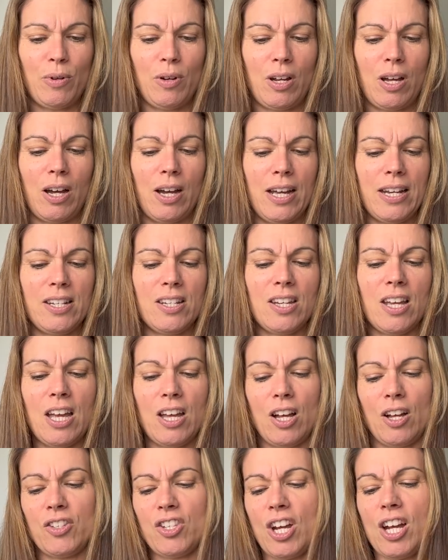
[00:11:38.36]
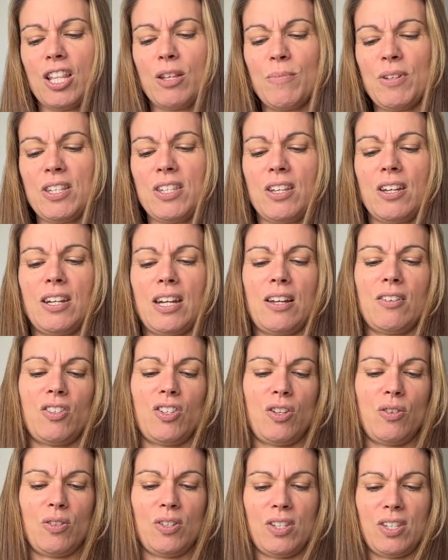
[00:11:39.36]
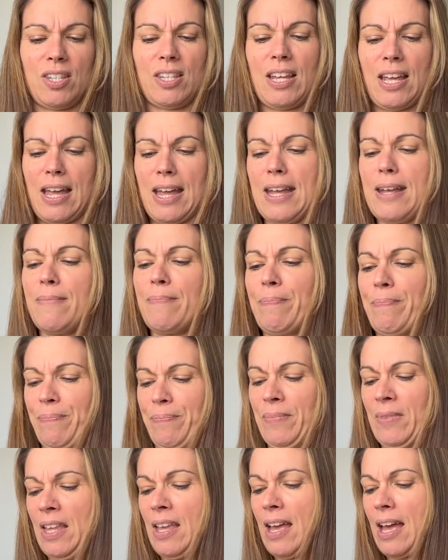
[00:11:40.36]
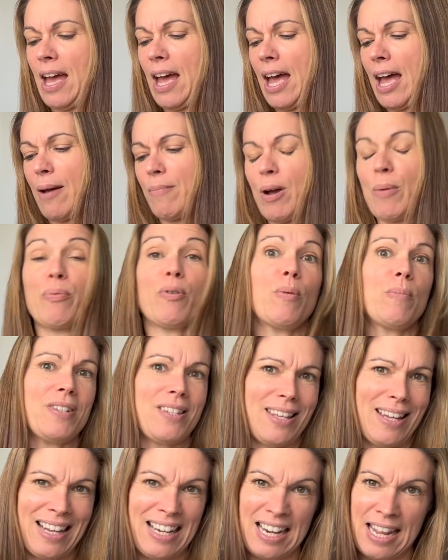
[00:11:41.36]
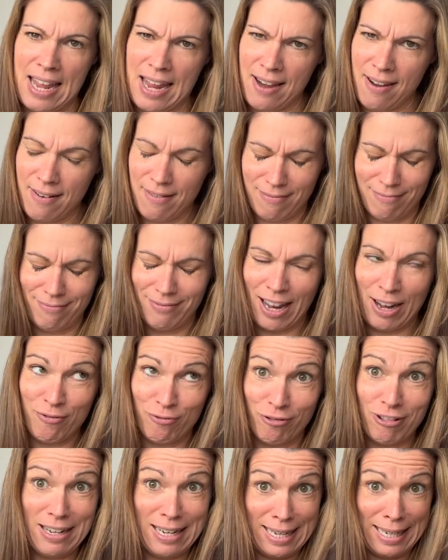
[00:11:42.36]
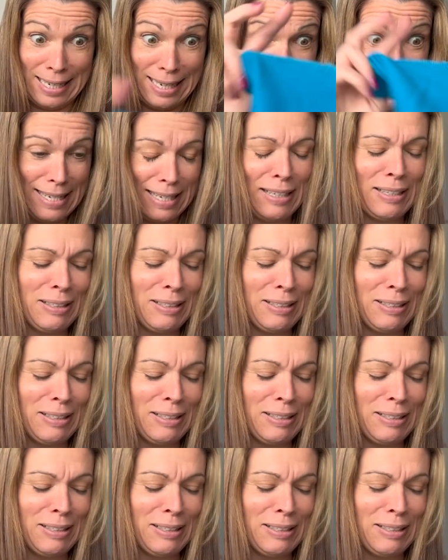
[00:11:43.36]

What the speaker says: lined. I'll turn them inside out so you can see. I promise they're clean, like really clean.